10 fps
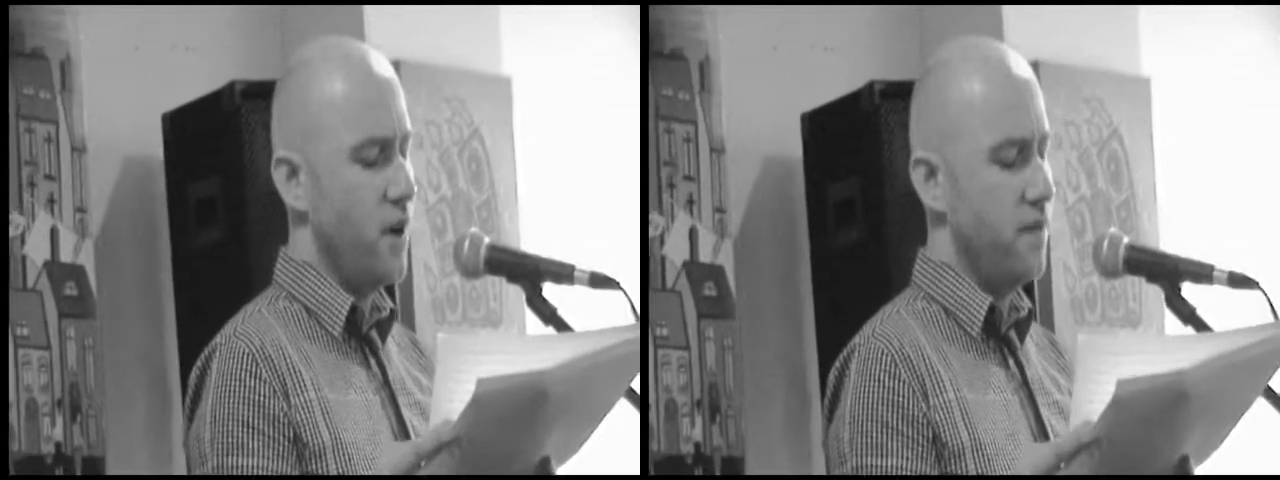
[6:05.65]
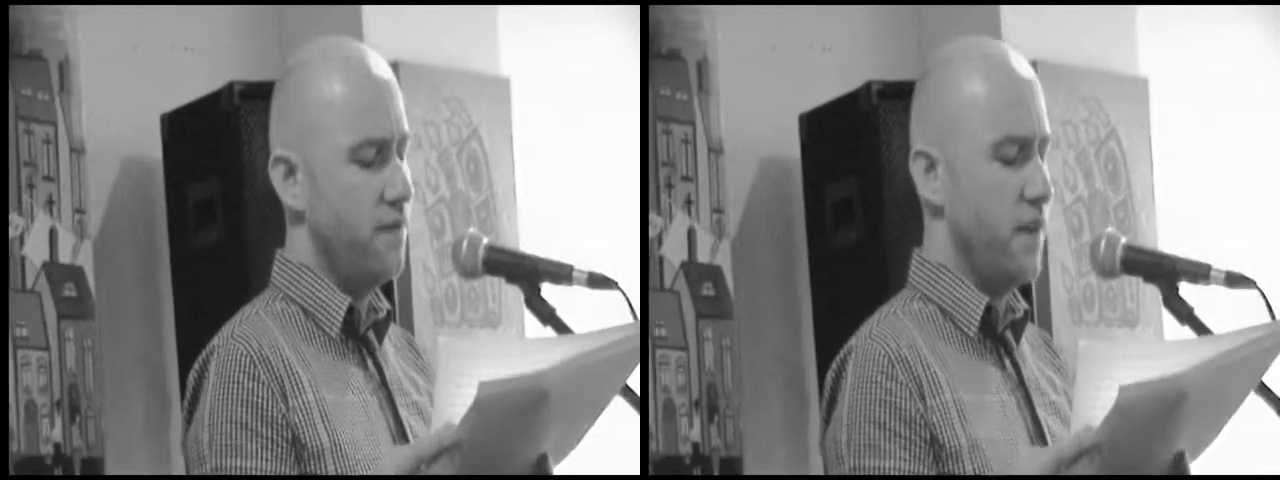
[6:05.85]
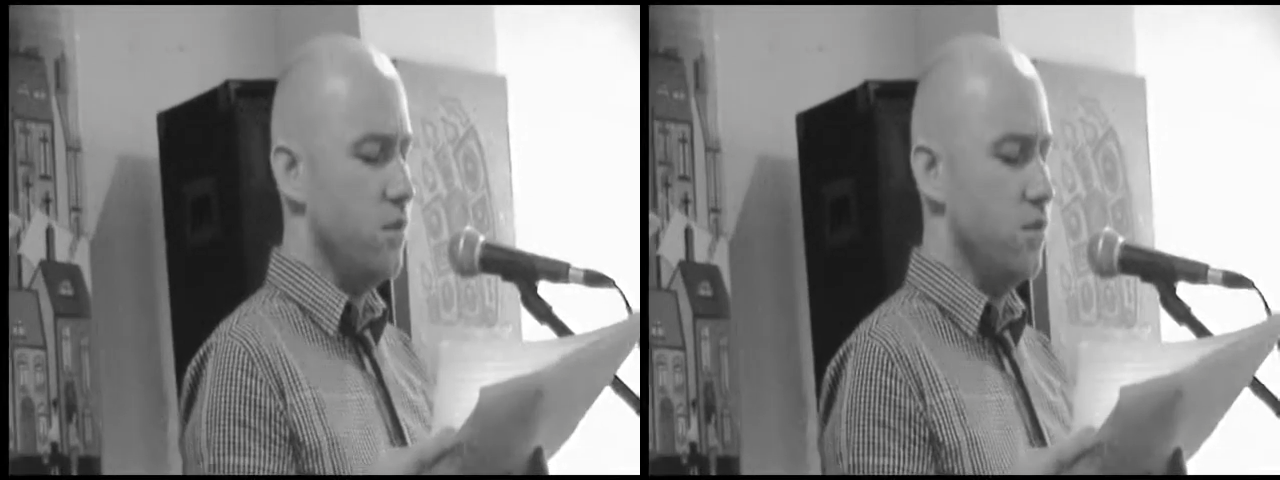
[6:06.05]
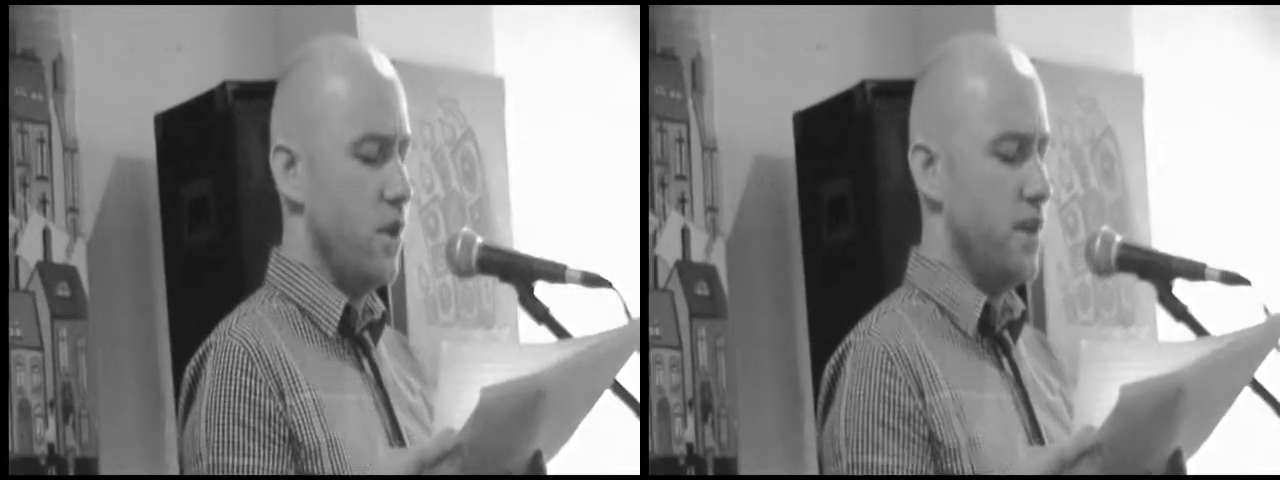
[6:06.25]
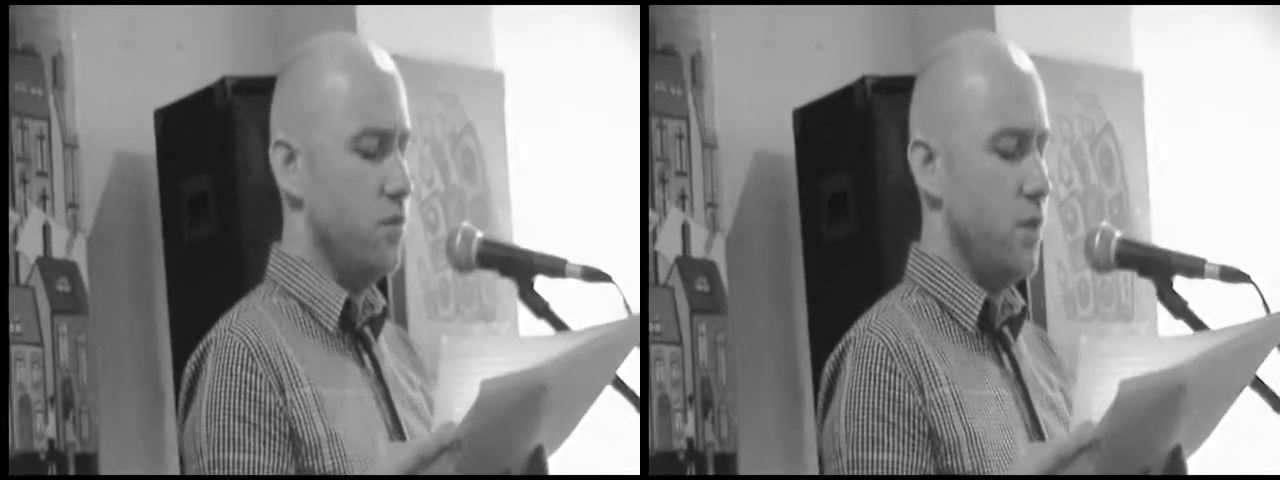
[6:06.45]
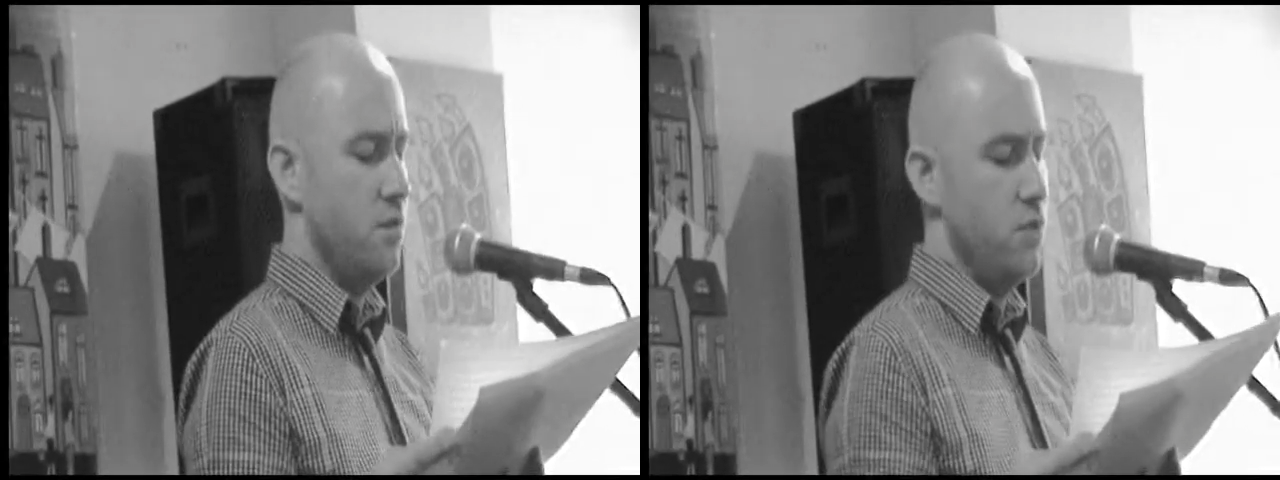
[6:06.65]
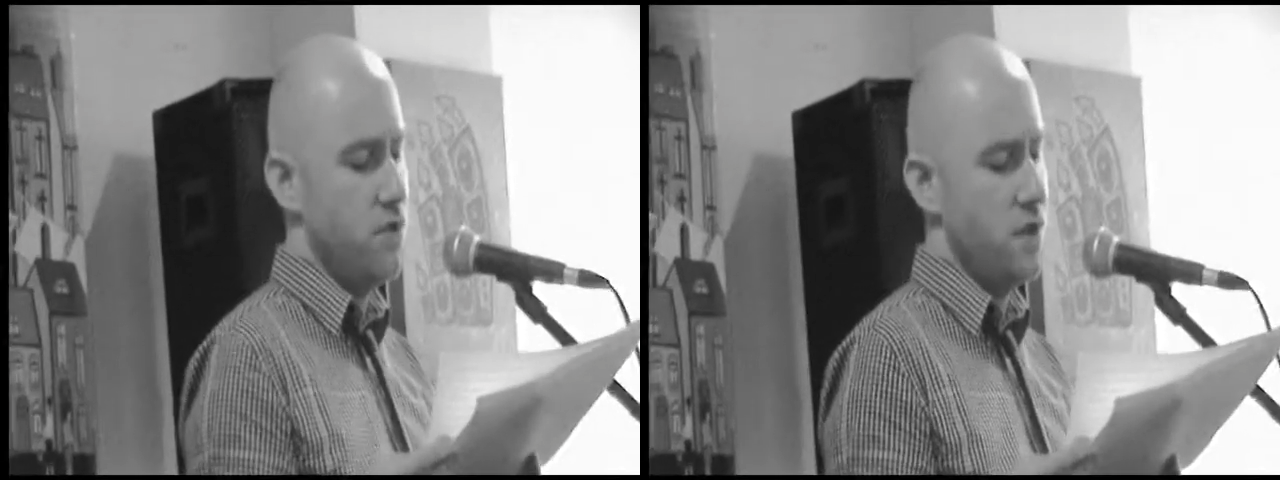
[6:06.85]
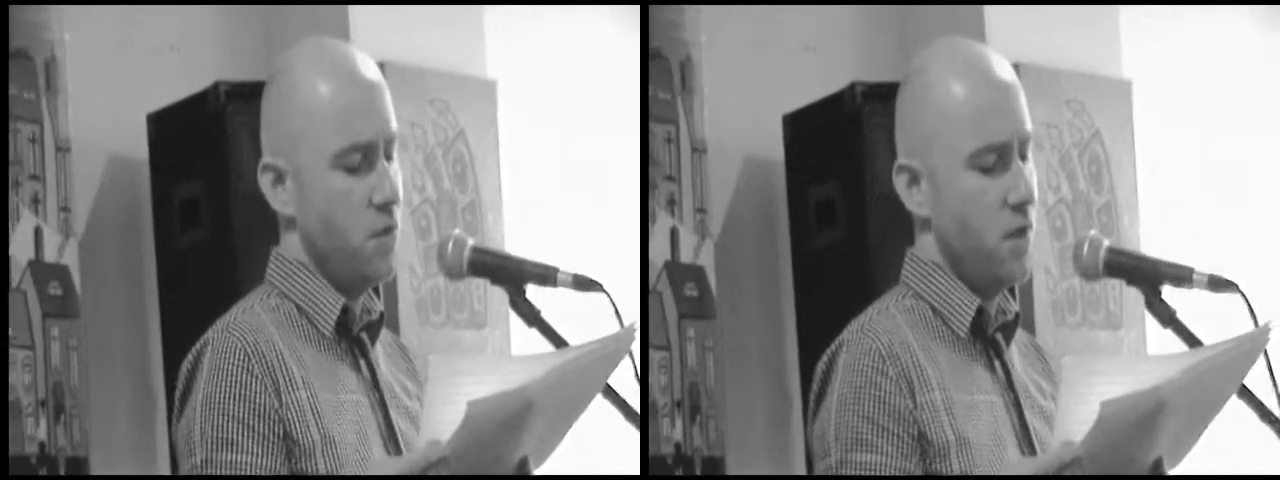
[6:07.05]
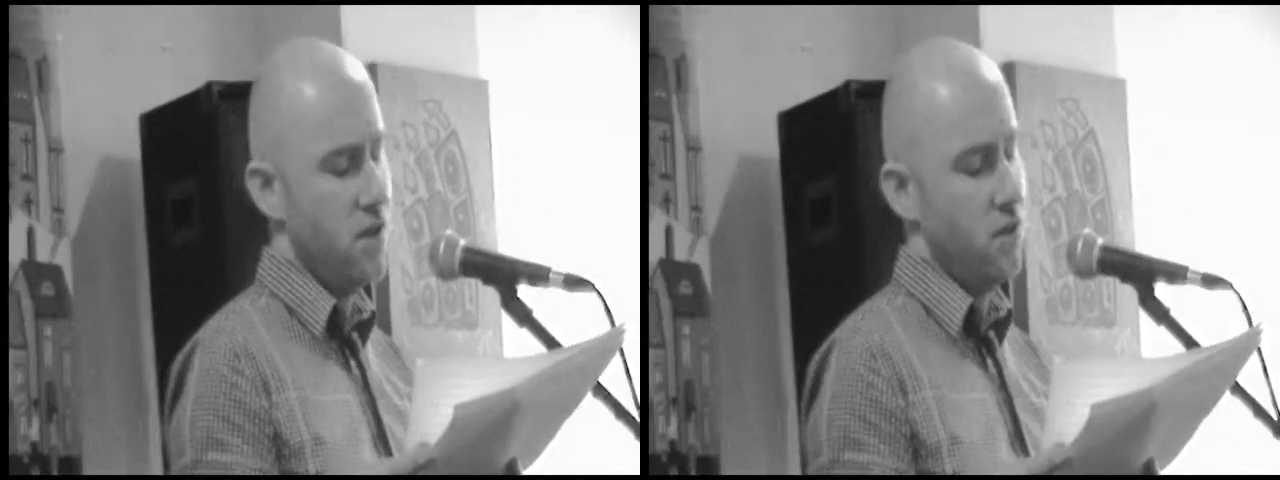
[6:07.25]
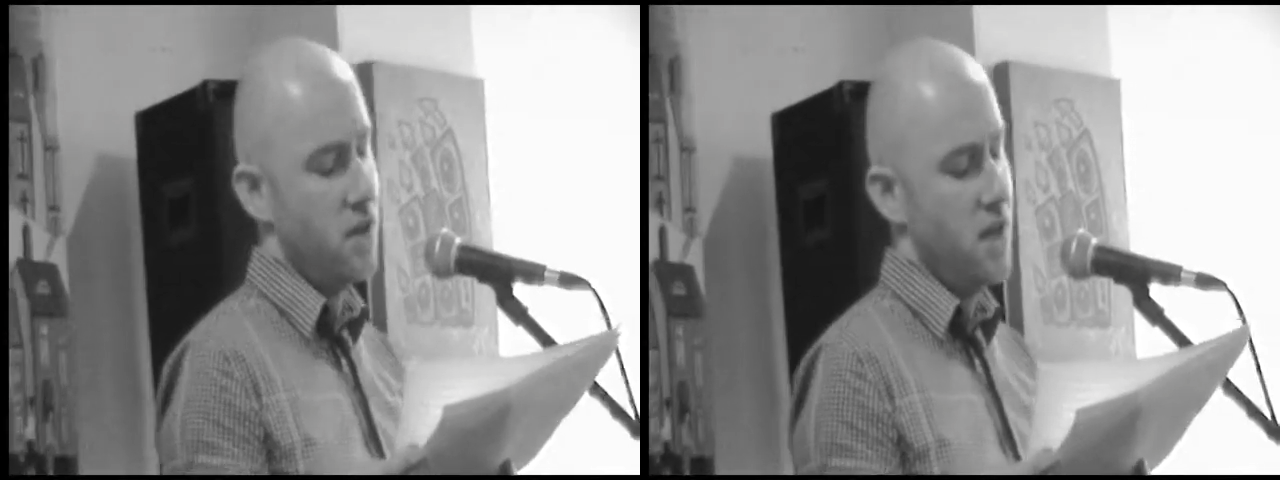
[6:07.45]
one film one and one music
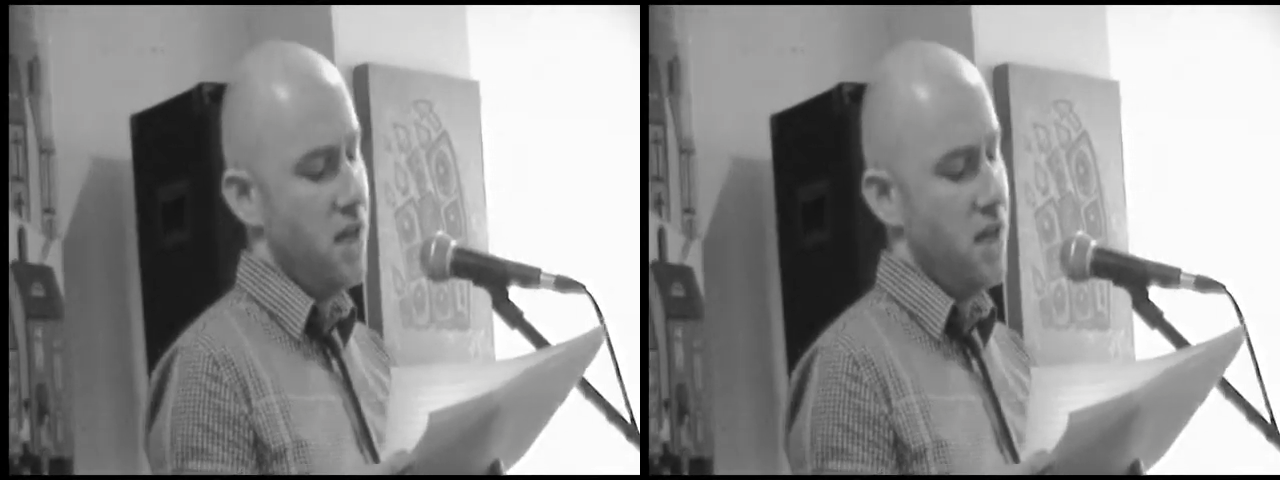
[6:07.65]
one, or